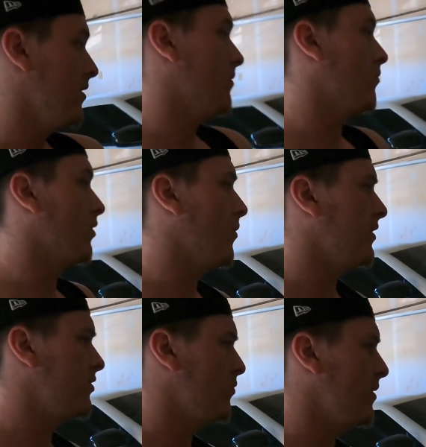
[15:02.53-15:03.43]
We're
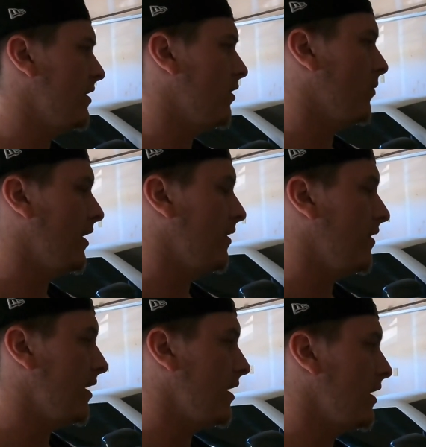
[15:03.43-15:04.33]
going to be doing
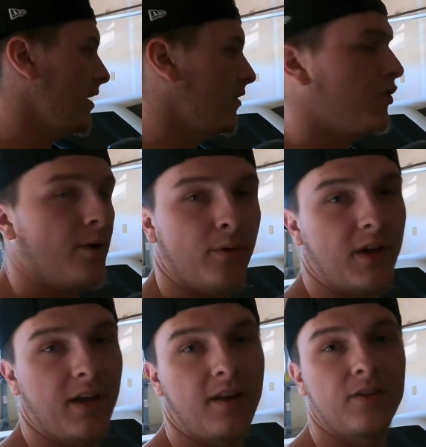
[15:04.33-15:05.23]
the turbo
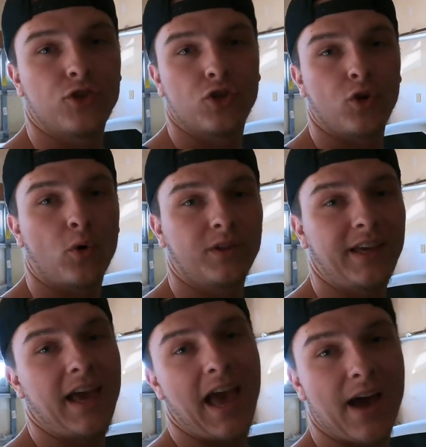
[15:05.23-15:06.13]
kit
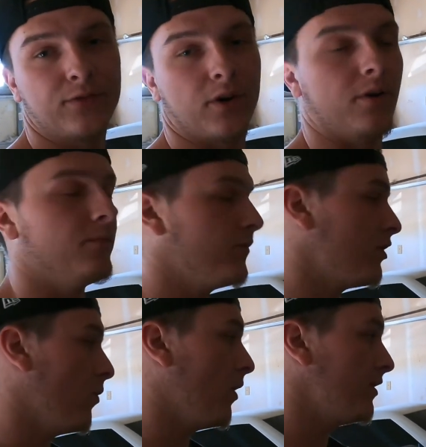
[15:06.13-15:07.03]
shortly after.
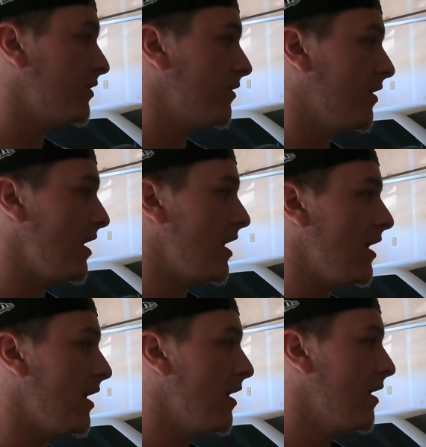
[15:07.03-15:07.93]
So once
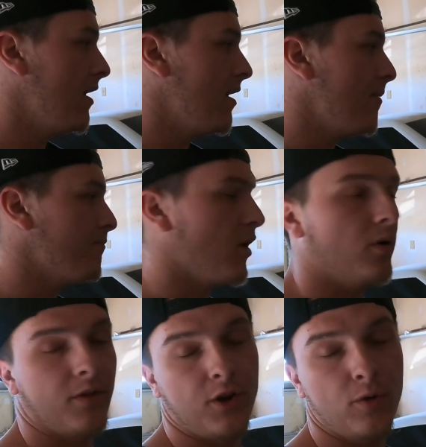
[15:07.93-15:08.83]
the
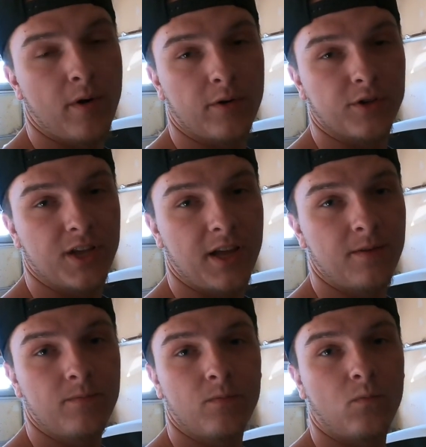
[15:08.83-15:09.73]
new motor's
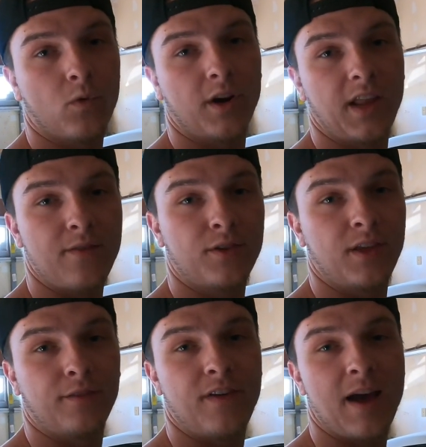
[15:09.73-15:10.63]
in, we're gonna get
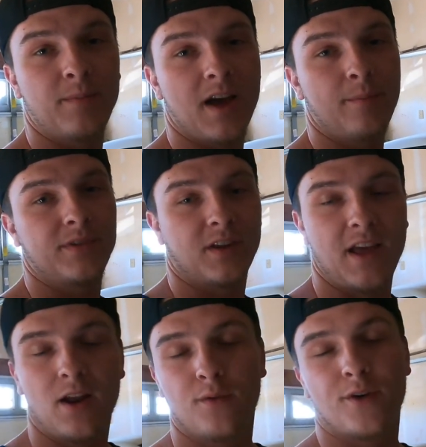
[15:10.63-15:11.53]
everything fabbed up. It's gonna
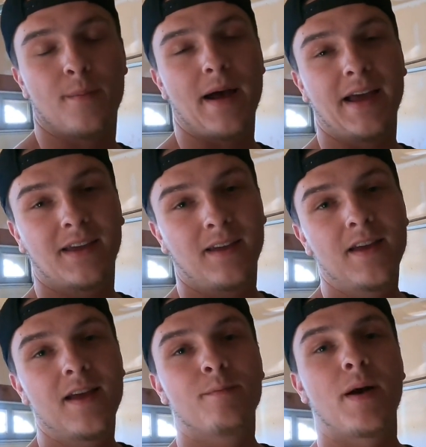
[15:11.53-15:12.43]
head over to Mike,
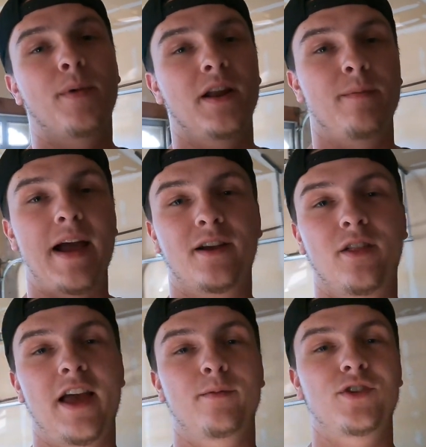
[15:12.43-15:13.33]
my buddy Mike
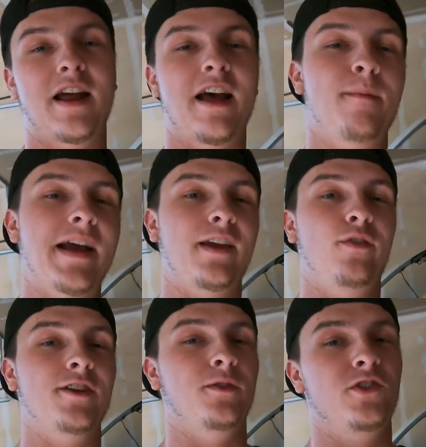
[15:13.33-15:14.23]
Clam. Shout out Mike if
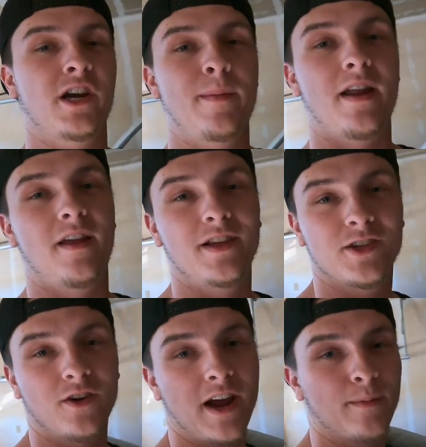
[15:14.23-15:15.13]
you guys wanna check him out on
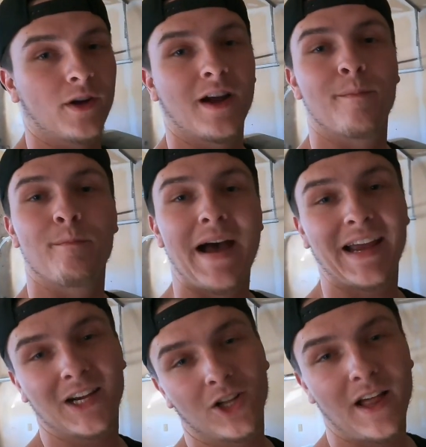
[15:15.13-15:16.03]
Instagram. Look up
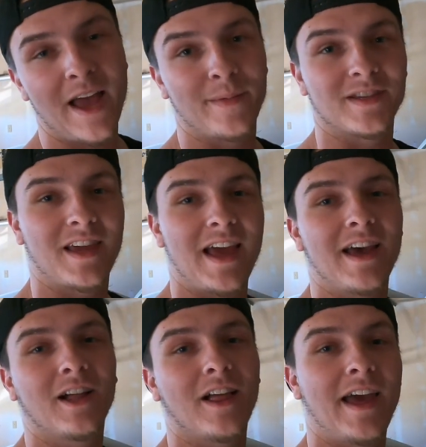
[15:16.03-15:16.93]
Mike Clam, it's
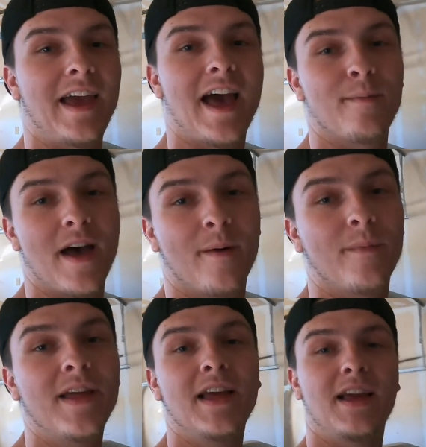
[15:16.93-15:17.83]
K-L-A-M-M.
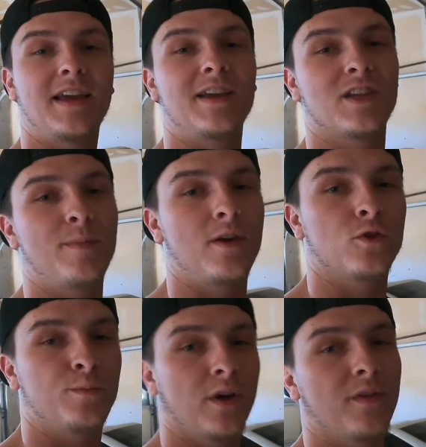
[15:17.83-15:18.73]
He's gonna be
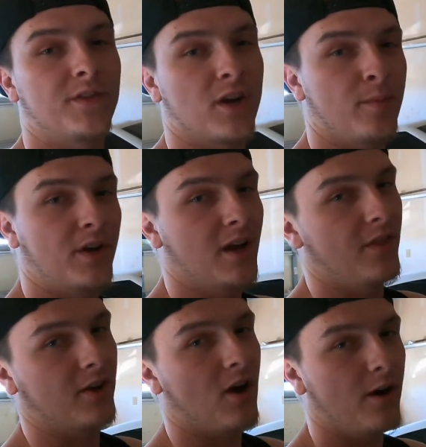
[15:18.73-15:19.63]
who's building the turbo kit in
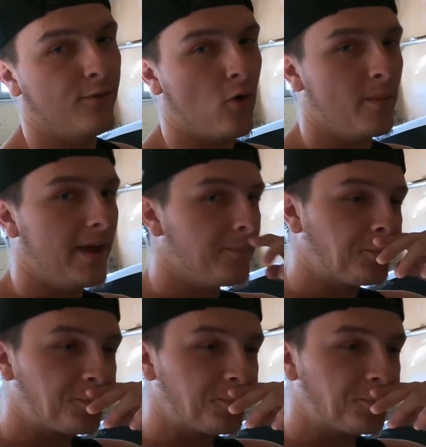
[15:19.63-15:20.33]
the car for me.